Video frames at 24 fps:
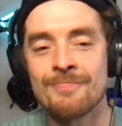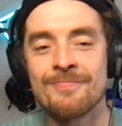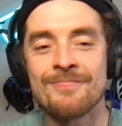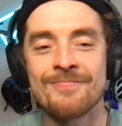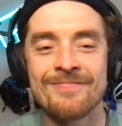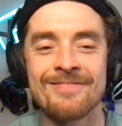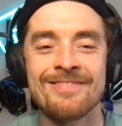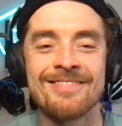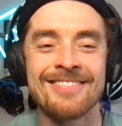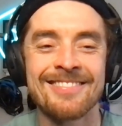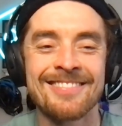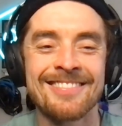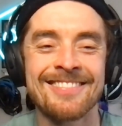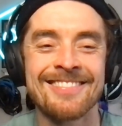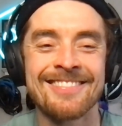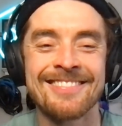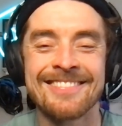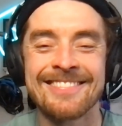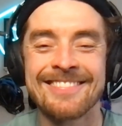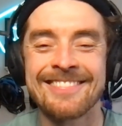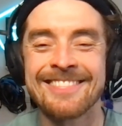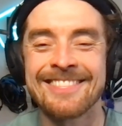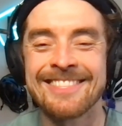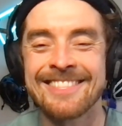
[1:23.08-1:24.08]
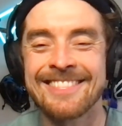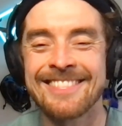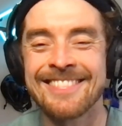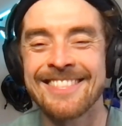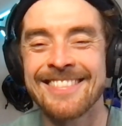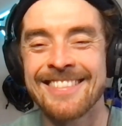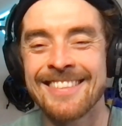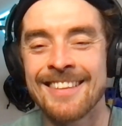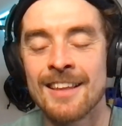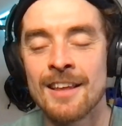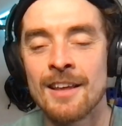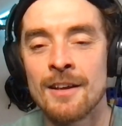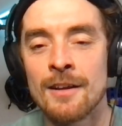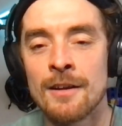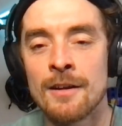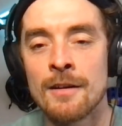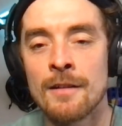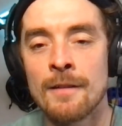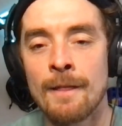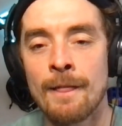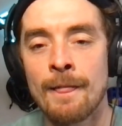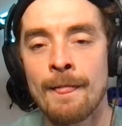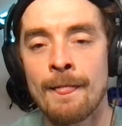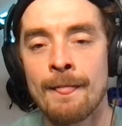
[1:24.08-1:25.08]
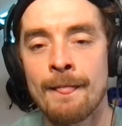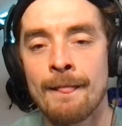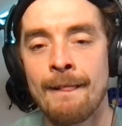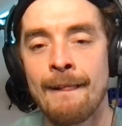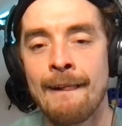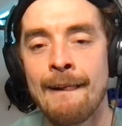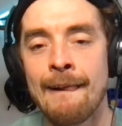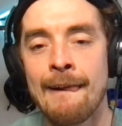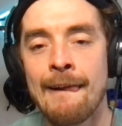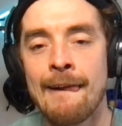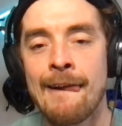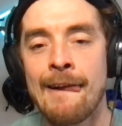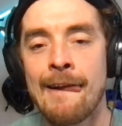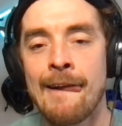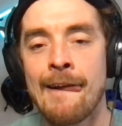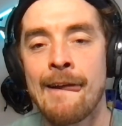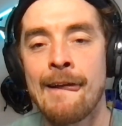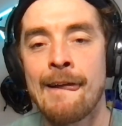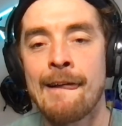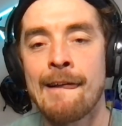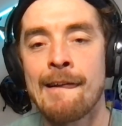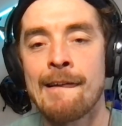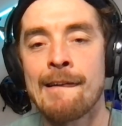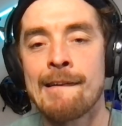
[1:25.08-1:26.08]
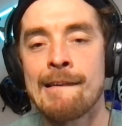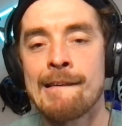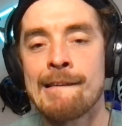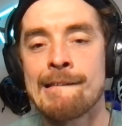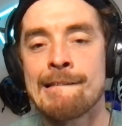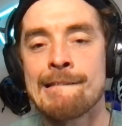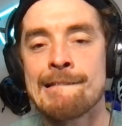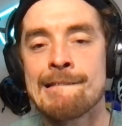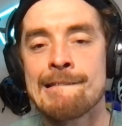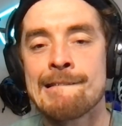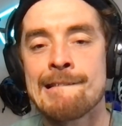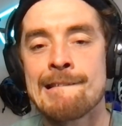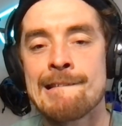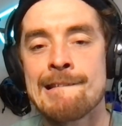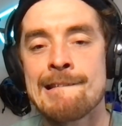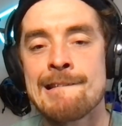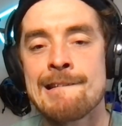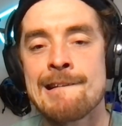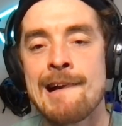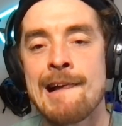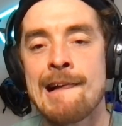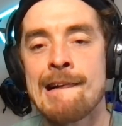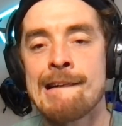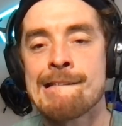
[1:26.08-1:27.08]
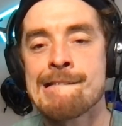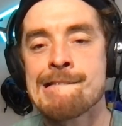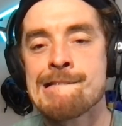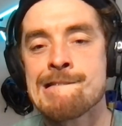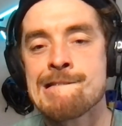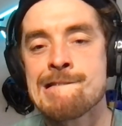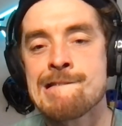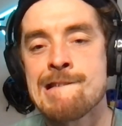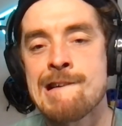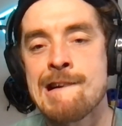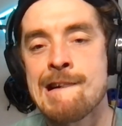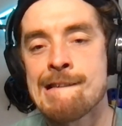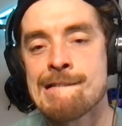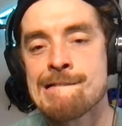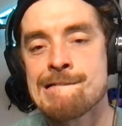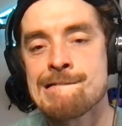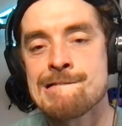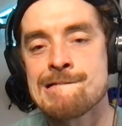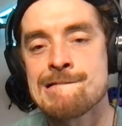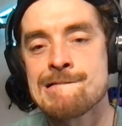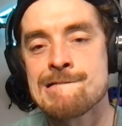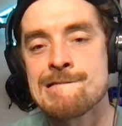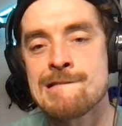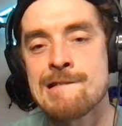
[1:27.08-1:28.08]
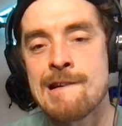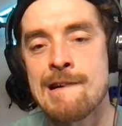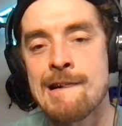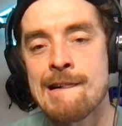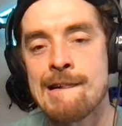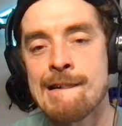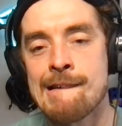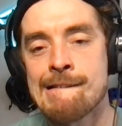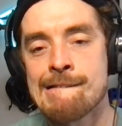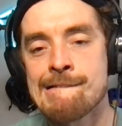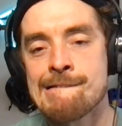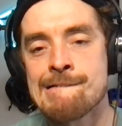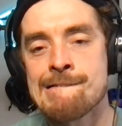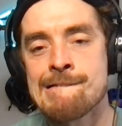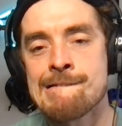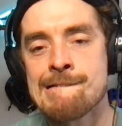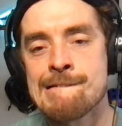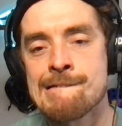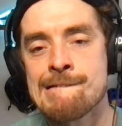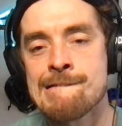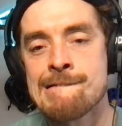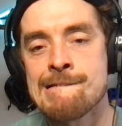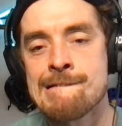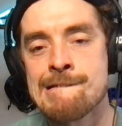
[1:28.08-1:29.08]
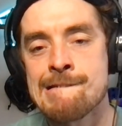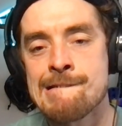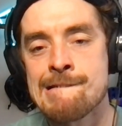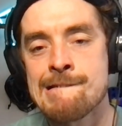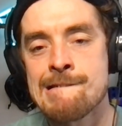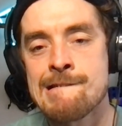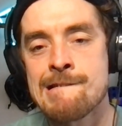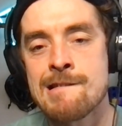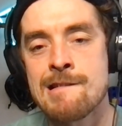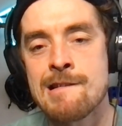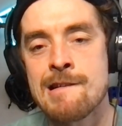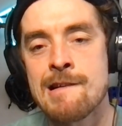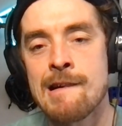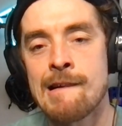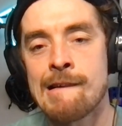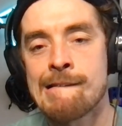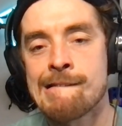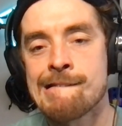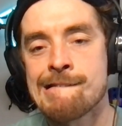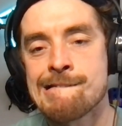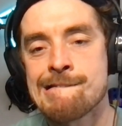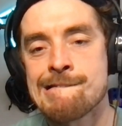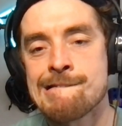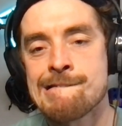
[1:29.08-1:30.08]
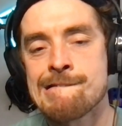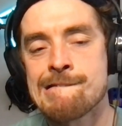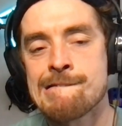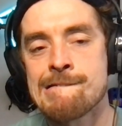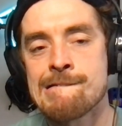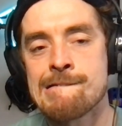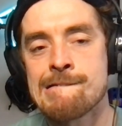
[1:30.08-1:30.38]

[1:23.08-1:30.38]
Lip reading: (silent)